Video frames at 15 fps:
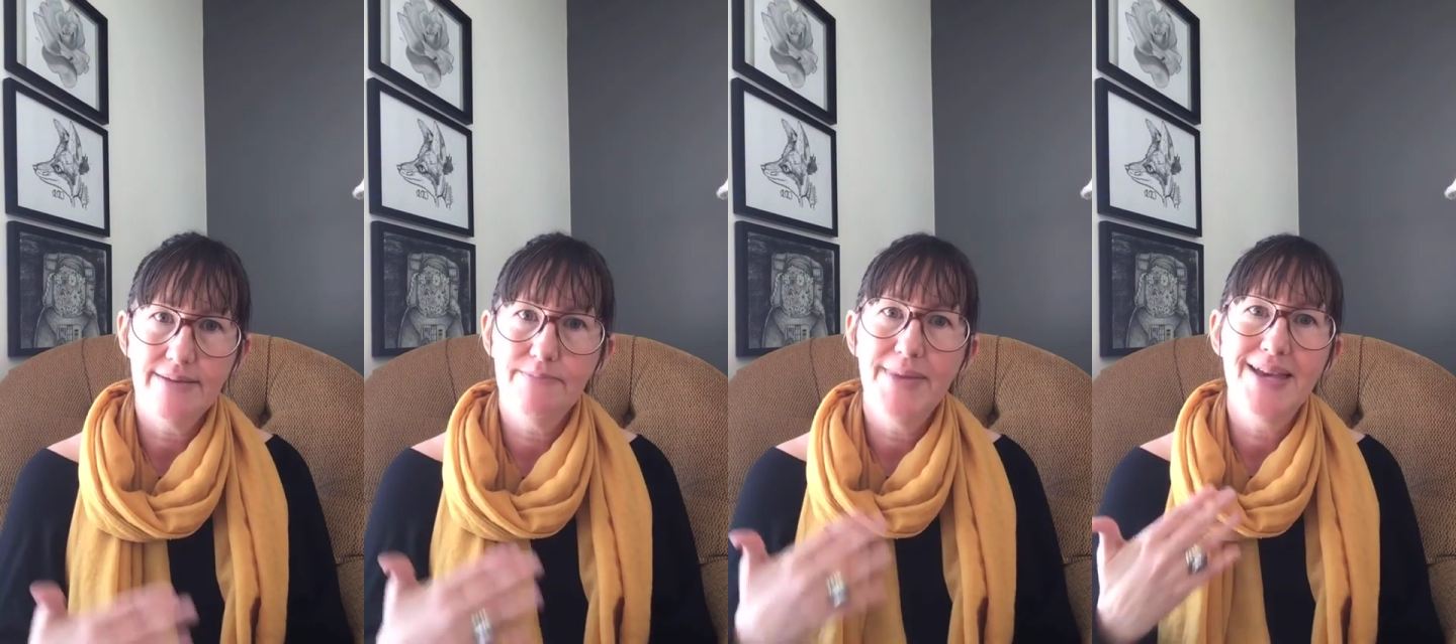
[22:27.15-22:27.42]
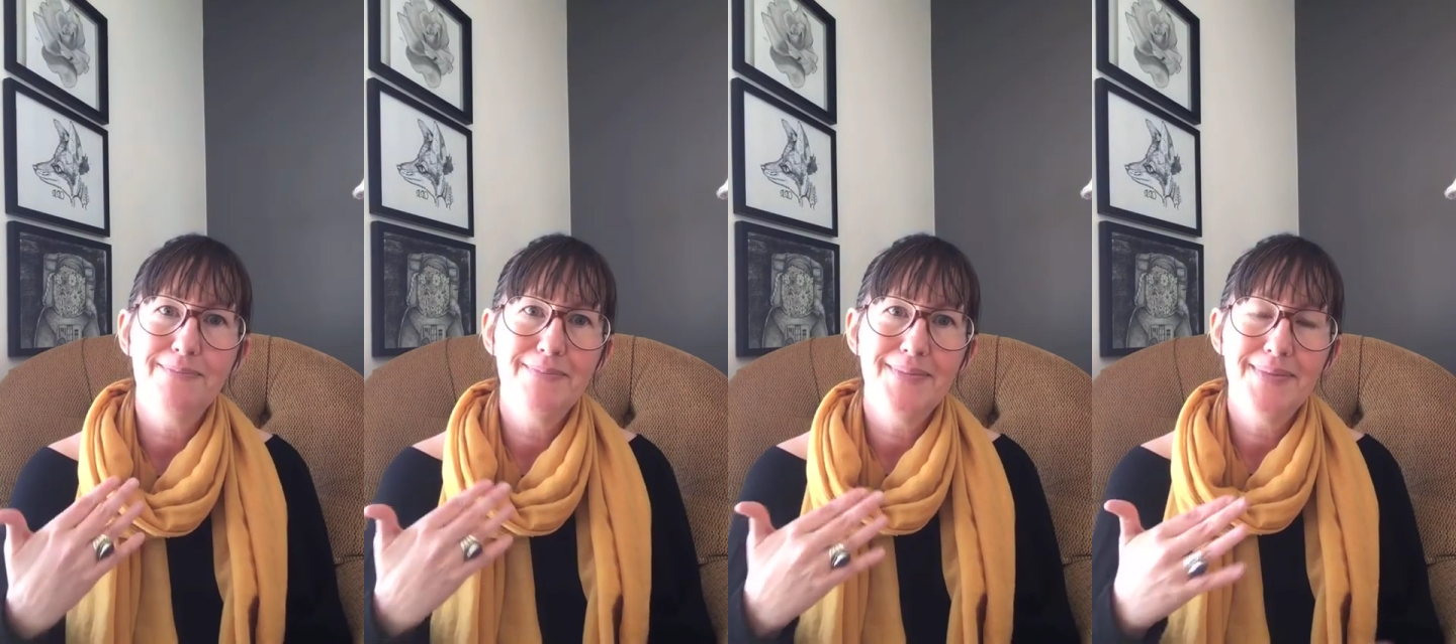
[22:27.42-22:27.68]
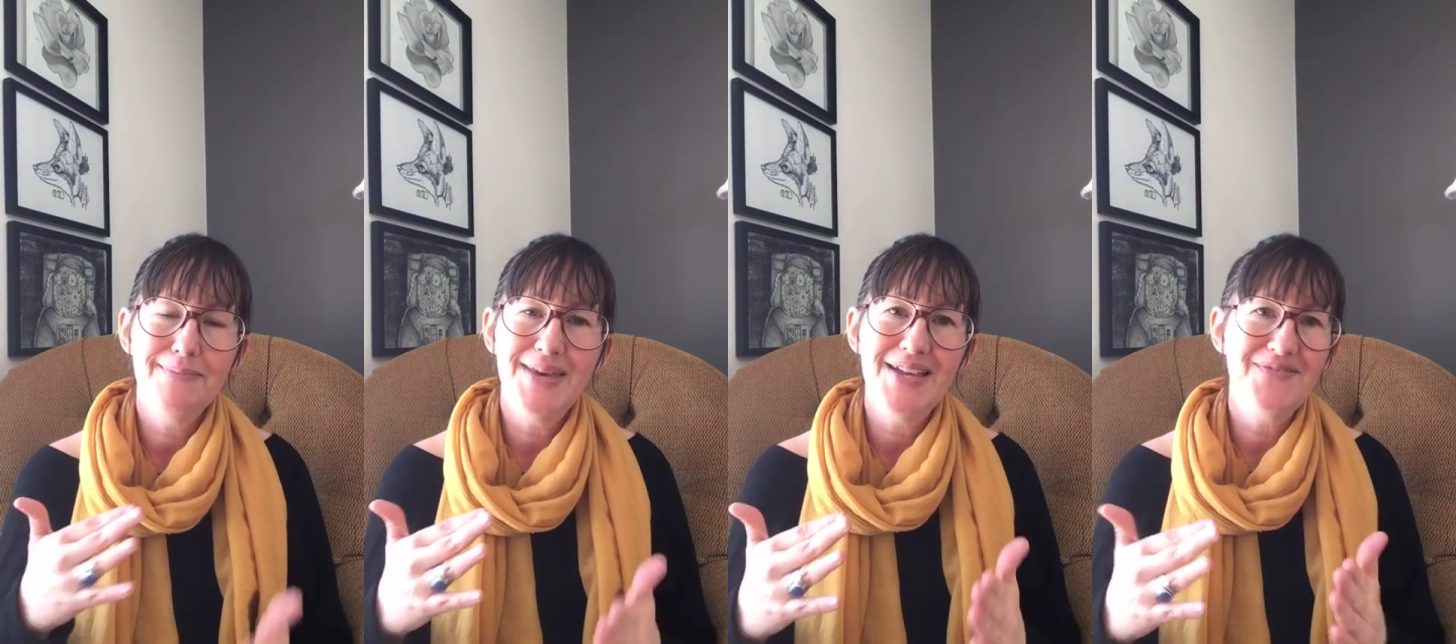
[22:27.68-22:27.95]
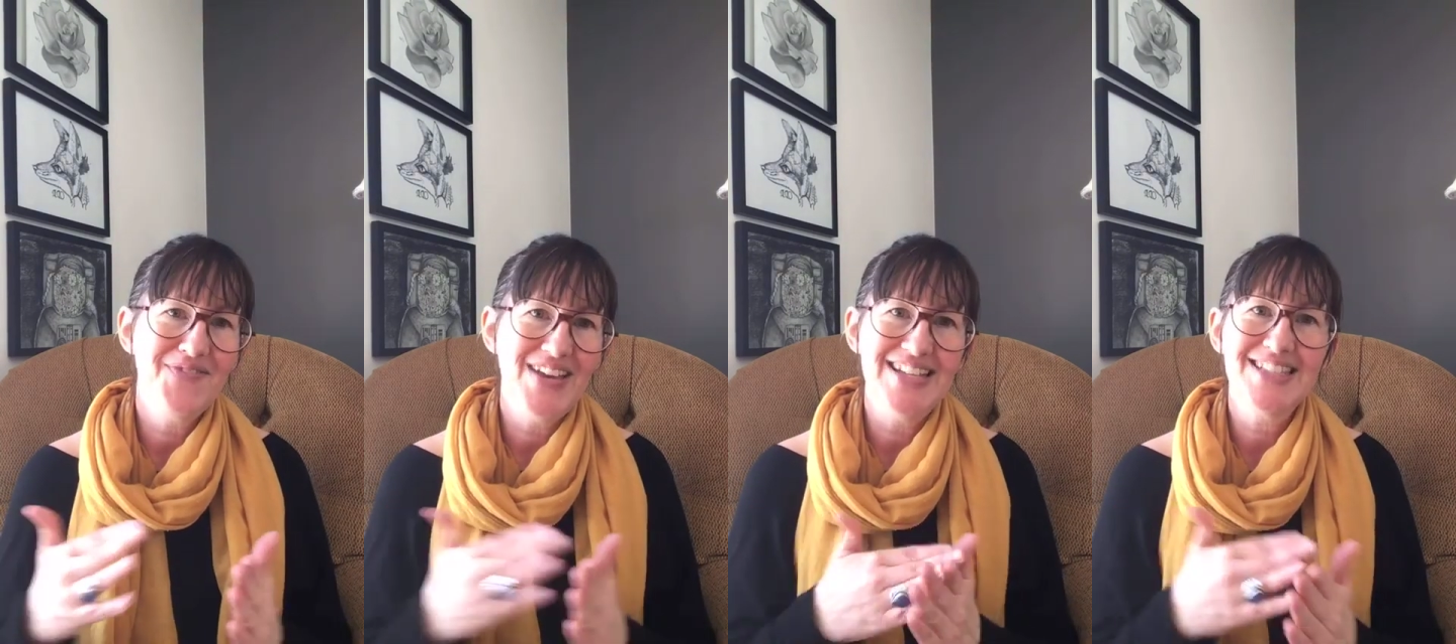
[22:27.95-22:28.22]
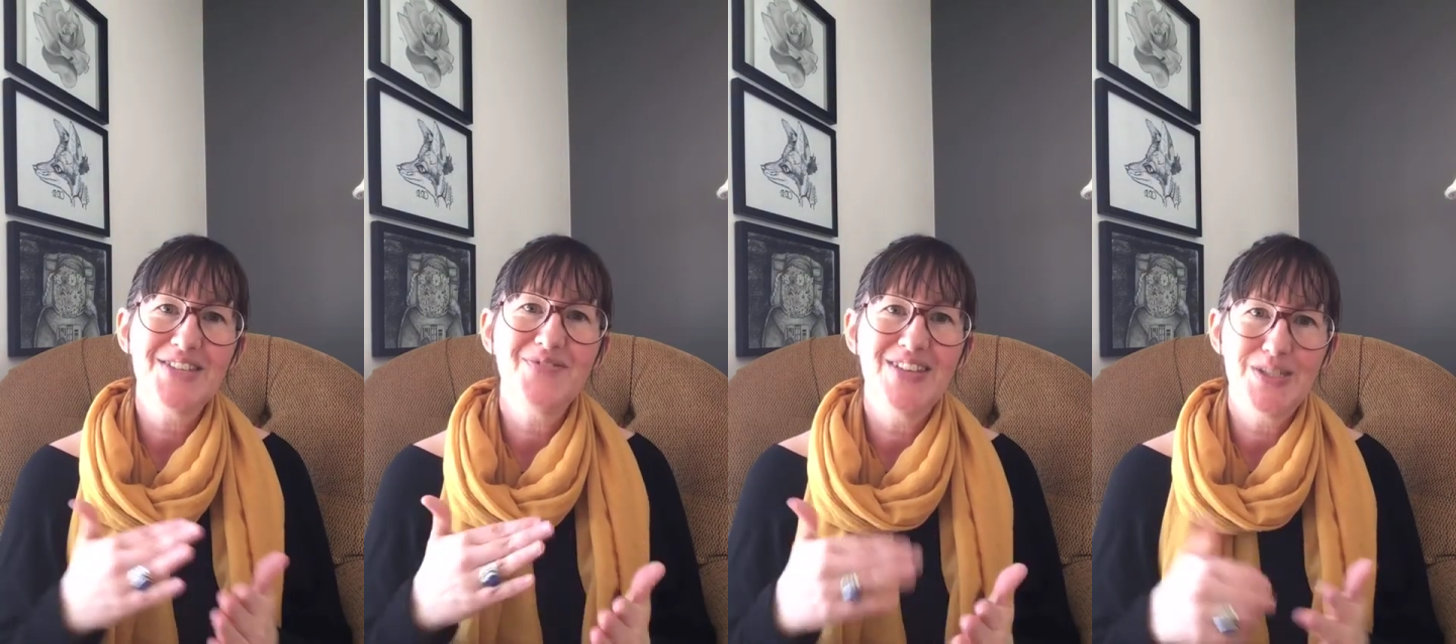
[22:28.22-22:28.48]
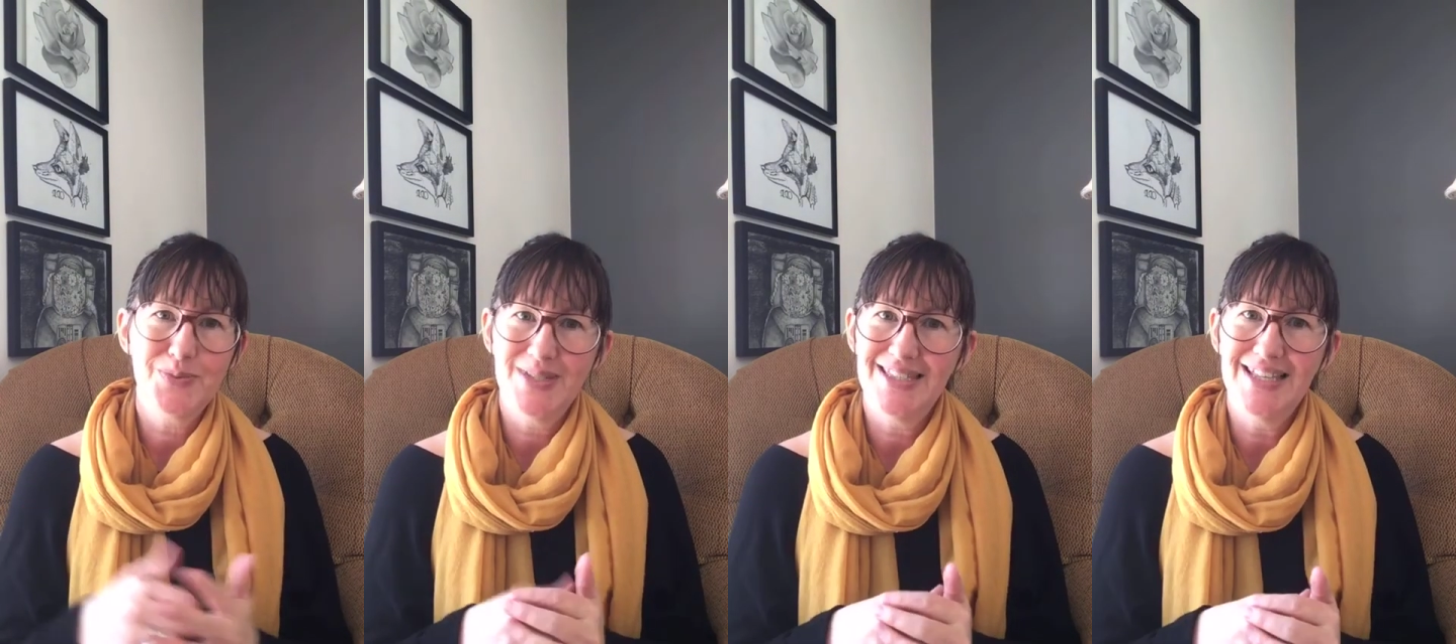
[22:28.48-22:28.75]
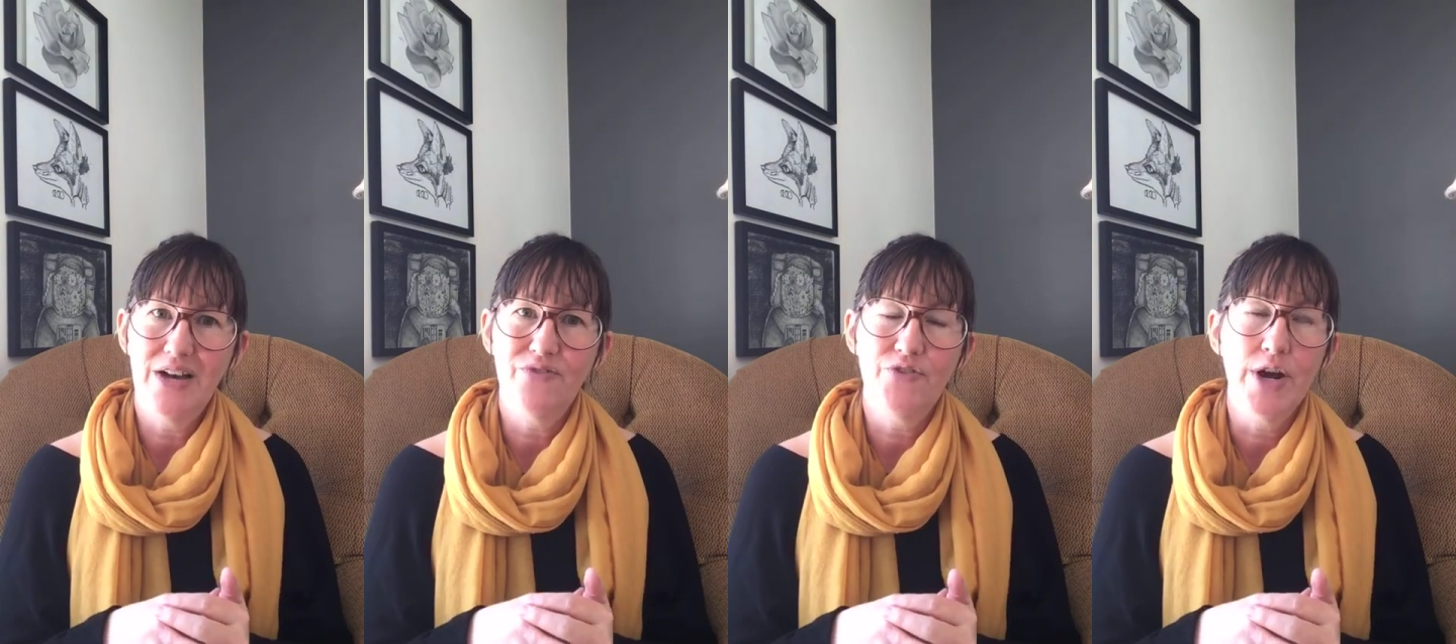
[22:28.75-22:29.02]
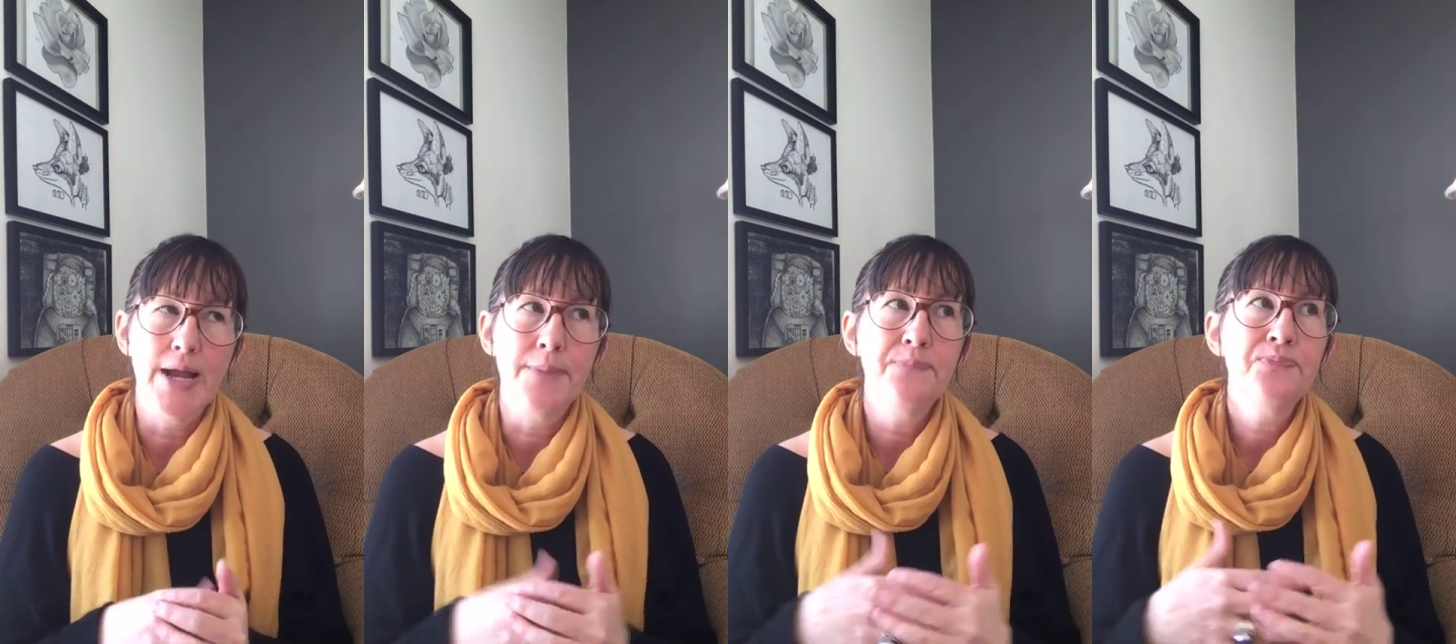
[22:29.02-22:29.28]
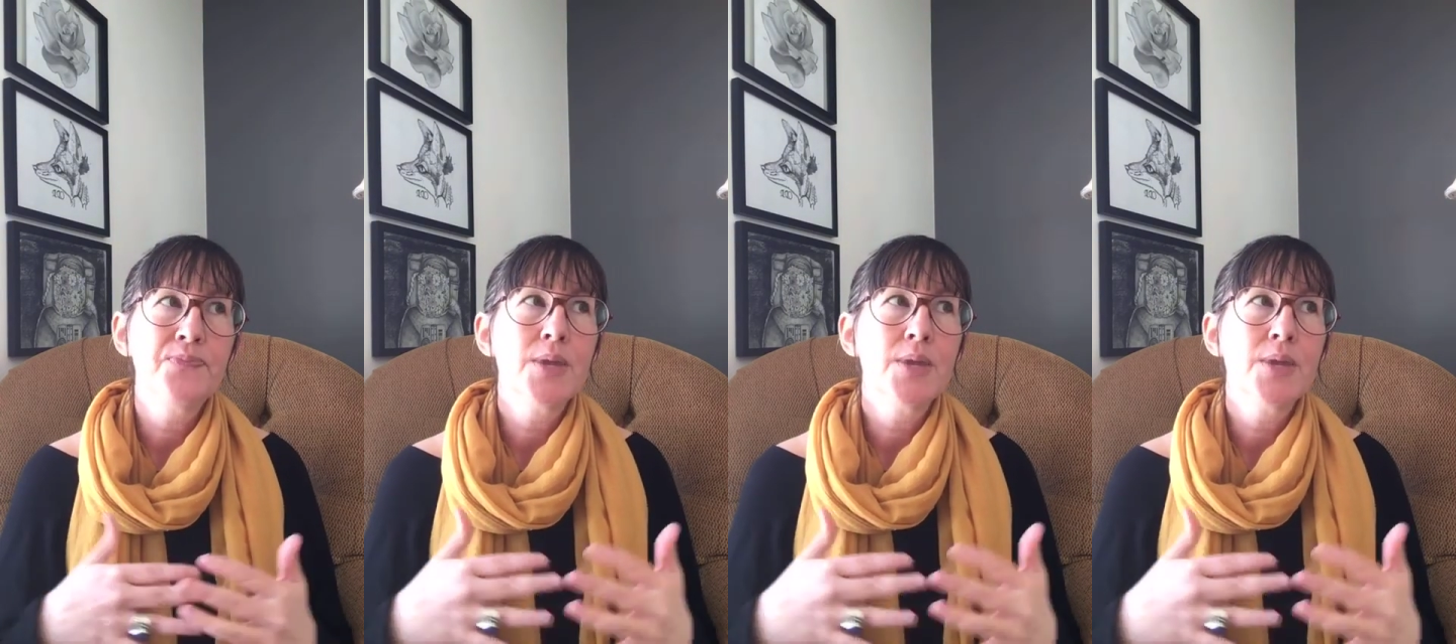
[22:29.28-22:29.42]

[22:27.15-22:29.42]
meet face to face with suffering